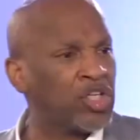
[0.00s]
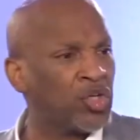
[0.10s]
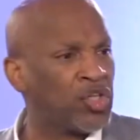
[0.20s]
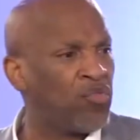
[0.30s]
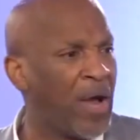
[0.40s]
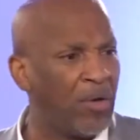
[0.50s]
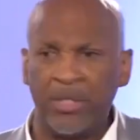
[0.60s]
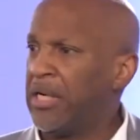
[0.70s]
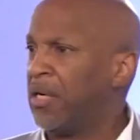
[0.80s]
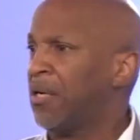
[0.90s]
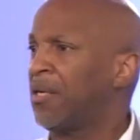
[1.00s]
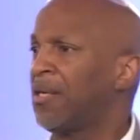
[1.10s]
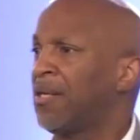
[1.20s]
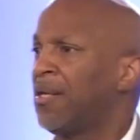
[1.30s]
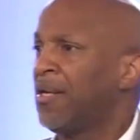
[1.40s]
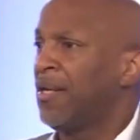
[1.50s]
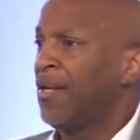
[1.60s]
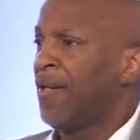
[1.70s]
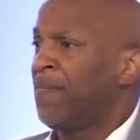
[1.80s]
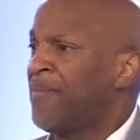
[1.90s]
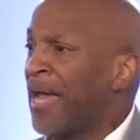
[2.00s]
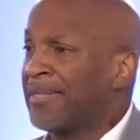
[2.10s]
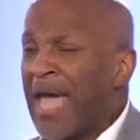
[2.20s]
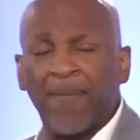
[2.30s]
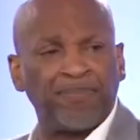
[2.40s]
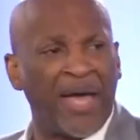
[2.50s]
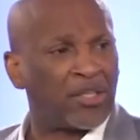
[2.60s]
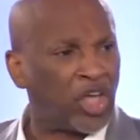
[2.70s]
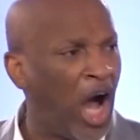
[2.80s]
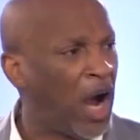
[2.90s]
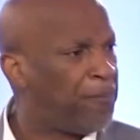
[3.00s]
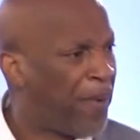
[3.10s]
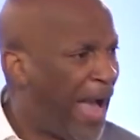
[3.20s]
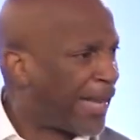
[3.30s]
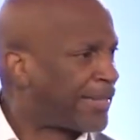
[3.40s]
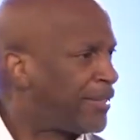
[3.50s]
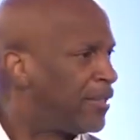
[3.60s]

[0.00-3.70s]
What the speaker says: angels around here that kept that car back.